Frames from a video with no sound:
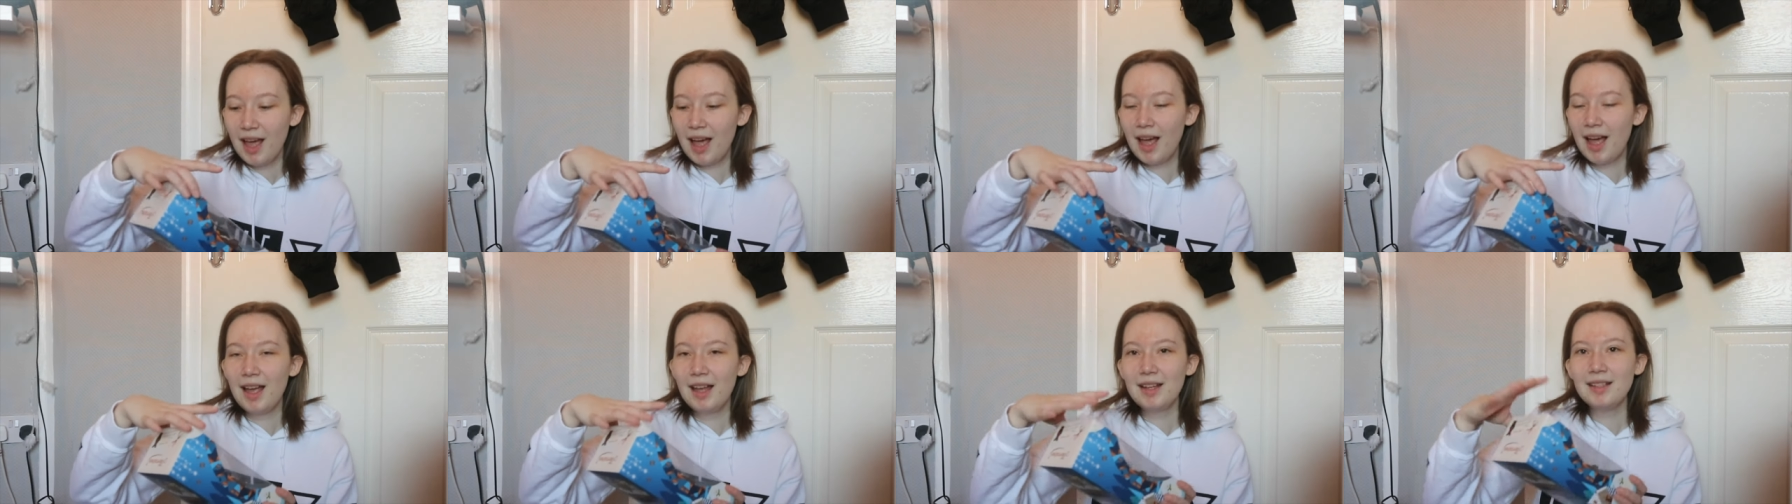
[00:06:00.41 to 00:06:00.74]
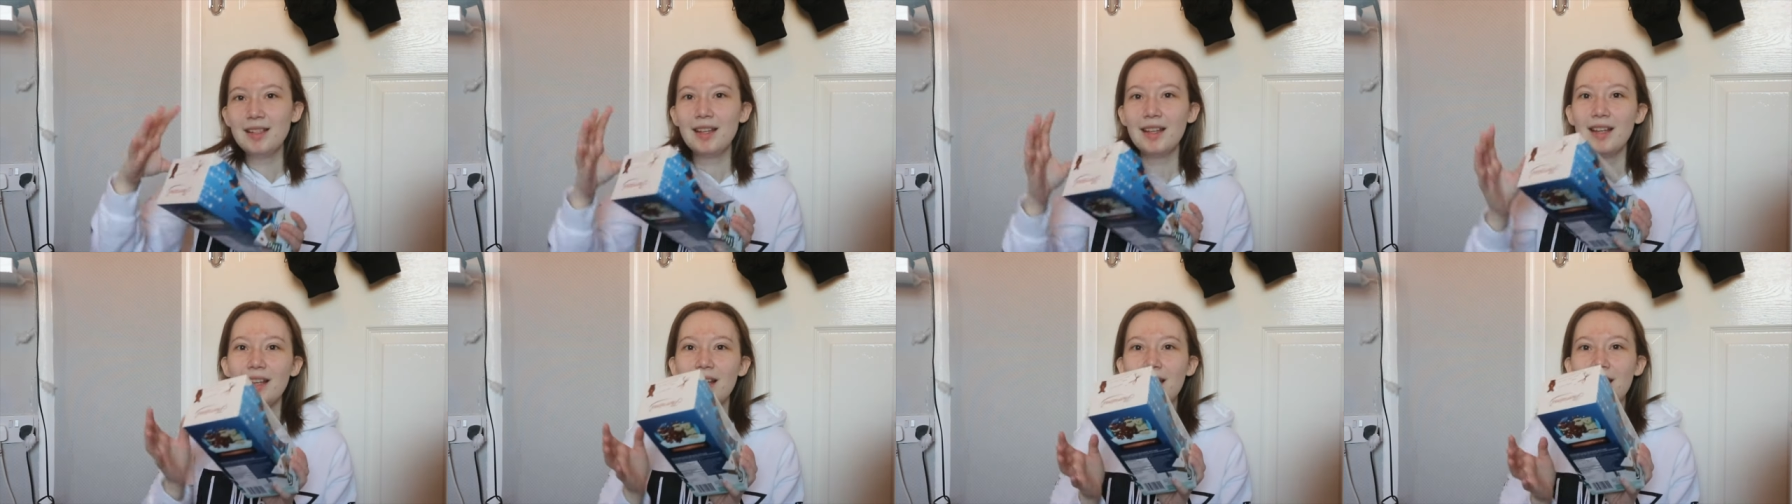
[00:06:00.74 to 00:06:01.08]

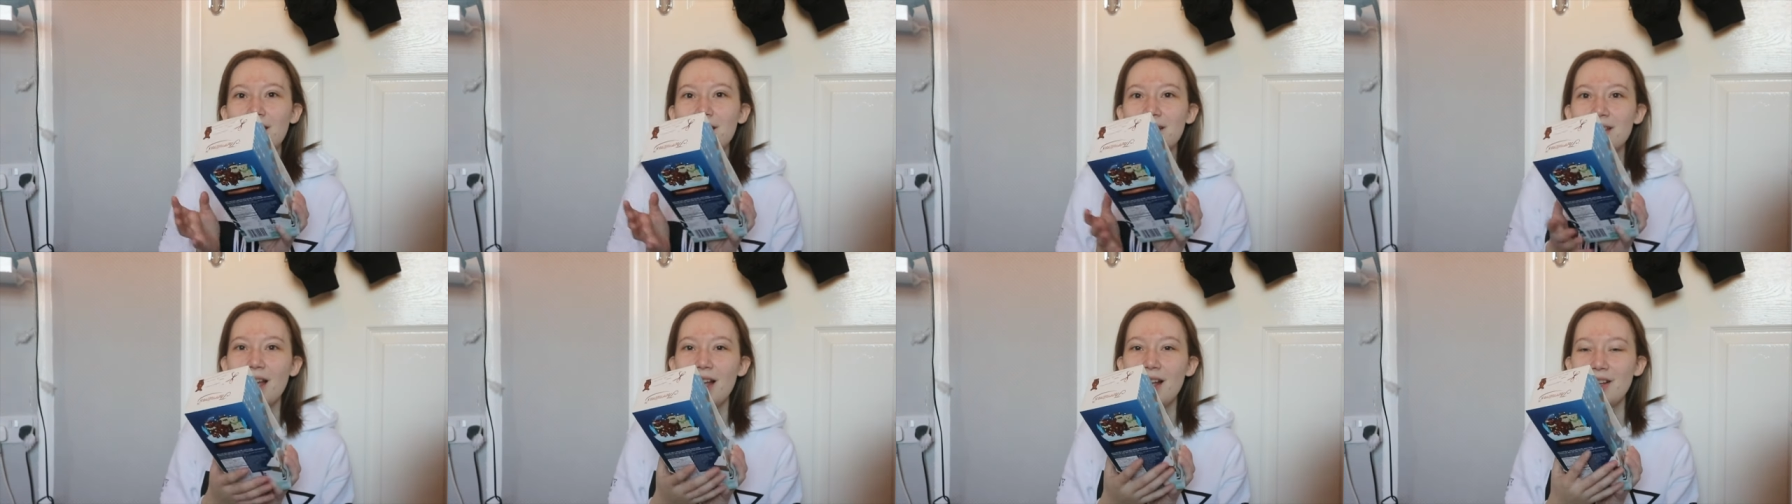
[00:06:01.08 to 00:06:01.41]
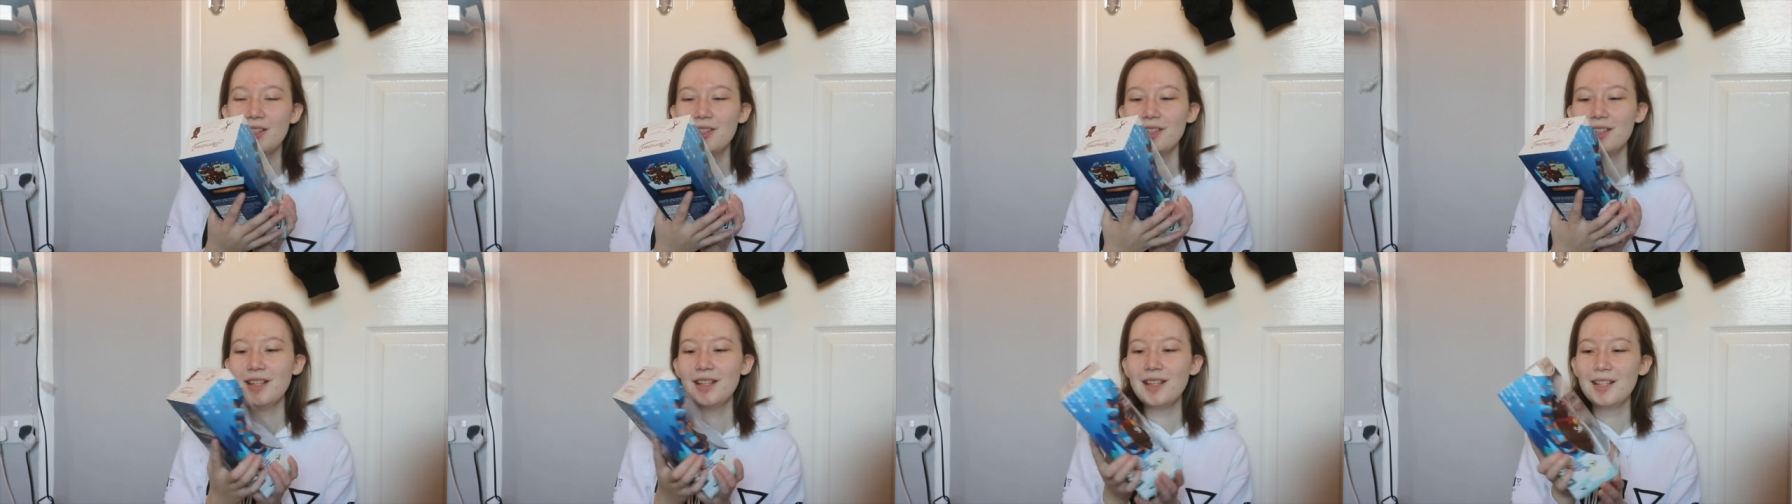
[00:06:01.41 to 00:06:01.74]
and it's
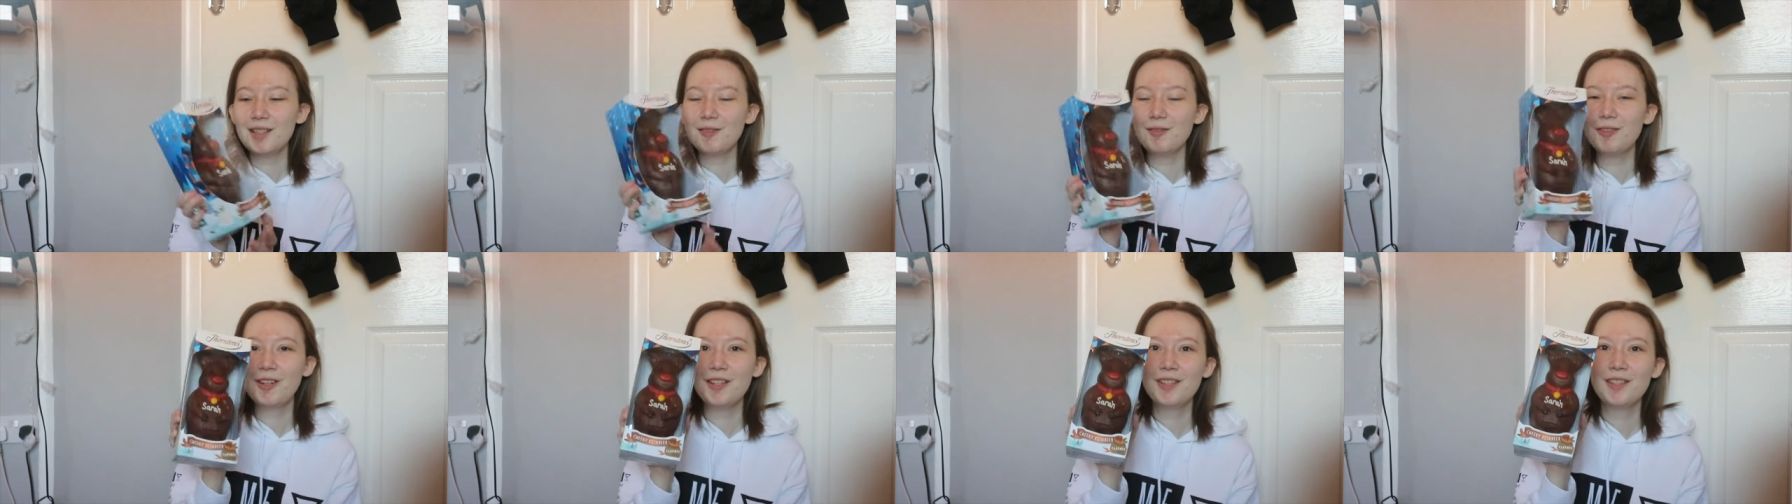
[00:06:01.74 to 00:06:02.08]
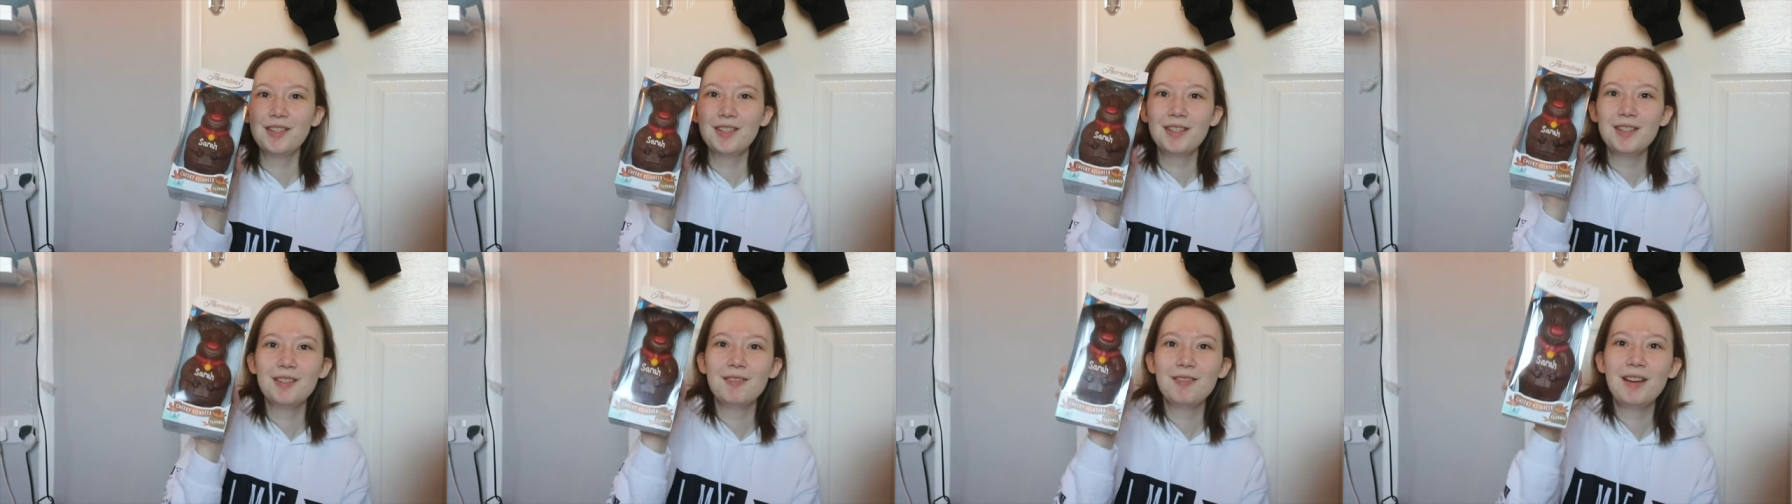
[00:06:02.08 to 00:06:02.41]
actually this
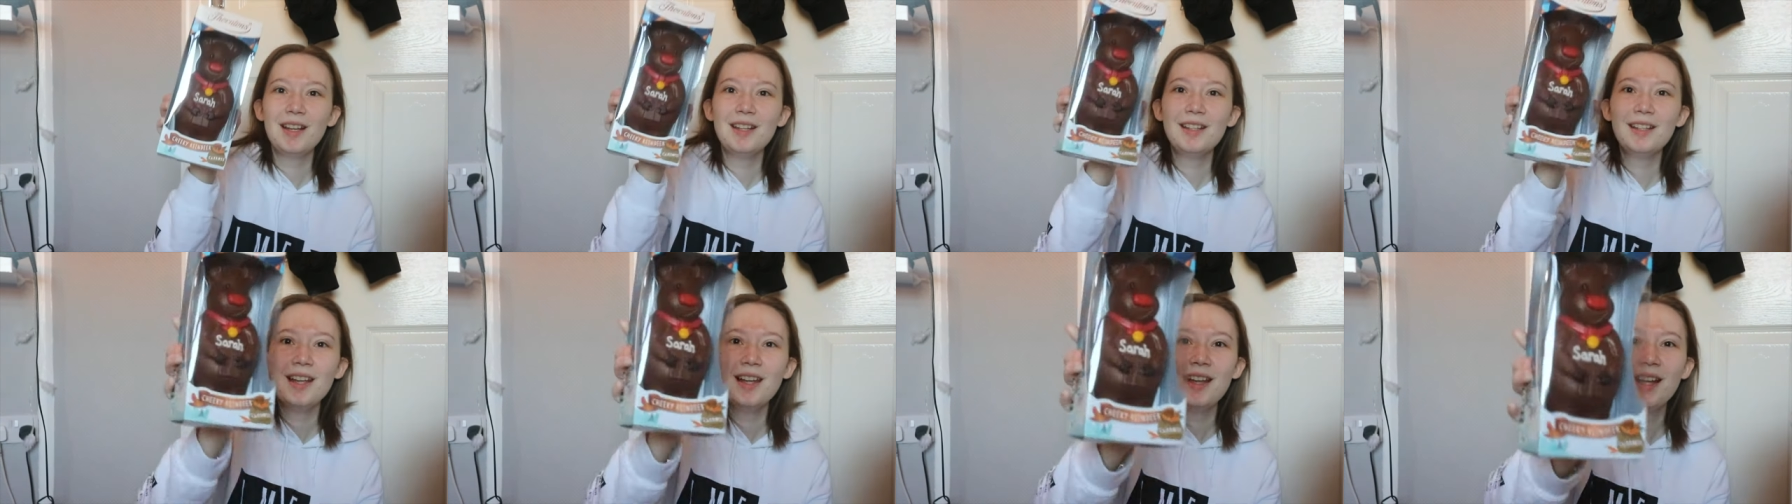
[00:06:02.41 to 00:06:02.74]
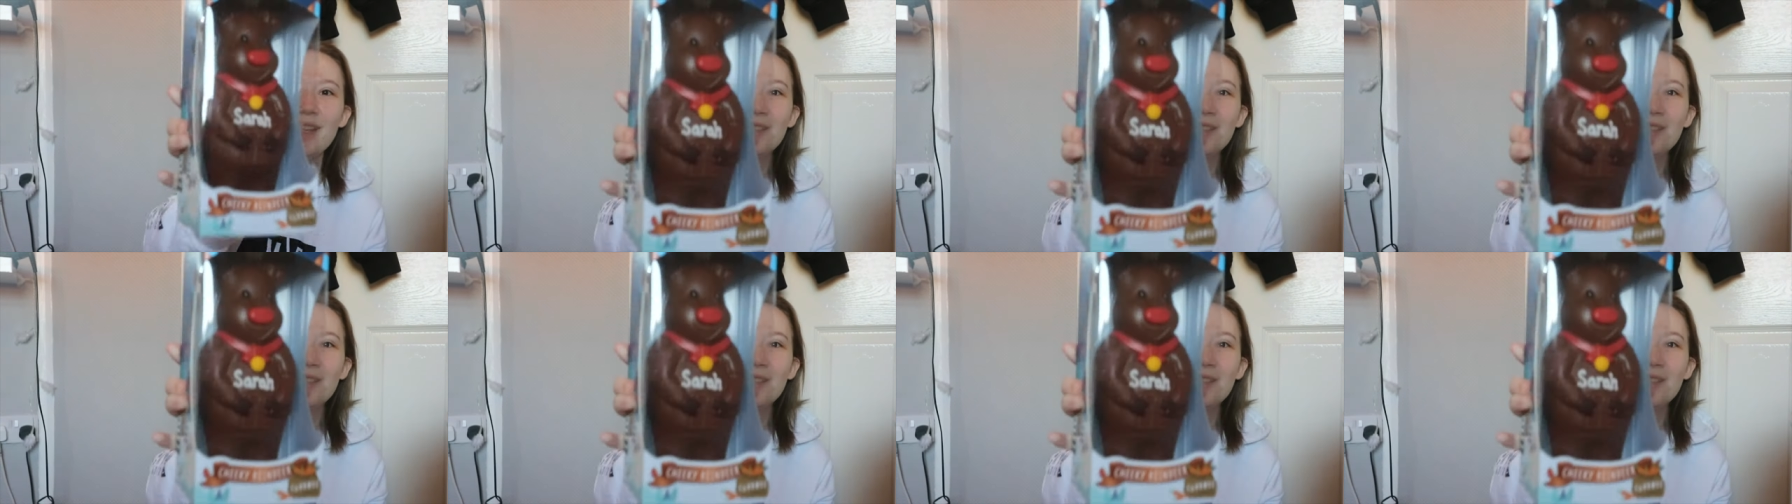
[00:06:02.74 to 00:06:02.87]
Thornton's reindeer,